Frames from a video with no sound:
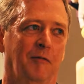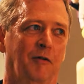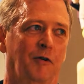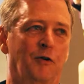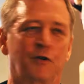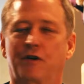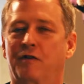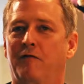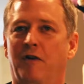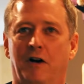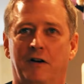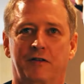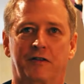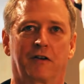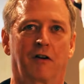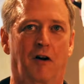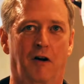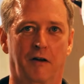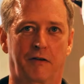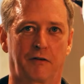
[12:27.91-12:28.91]
Ocean Vuong is
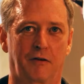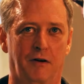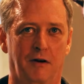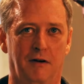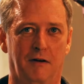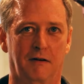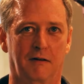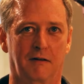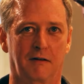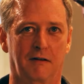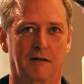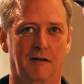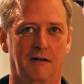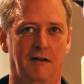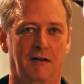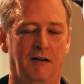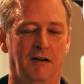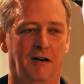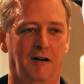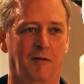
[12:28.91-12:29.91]
an author,
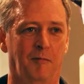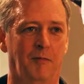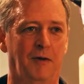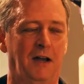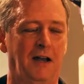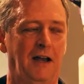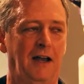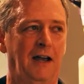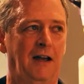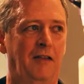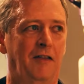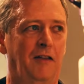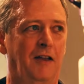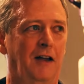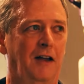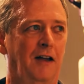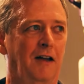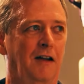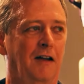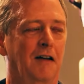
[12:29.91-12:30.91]
and
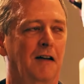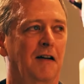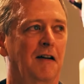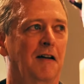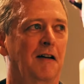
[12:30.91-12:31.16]
they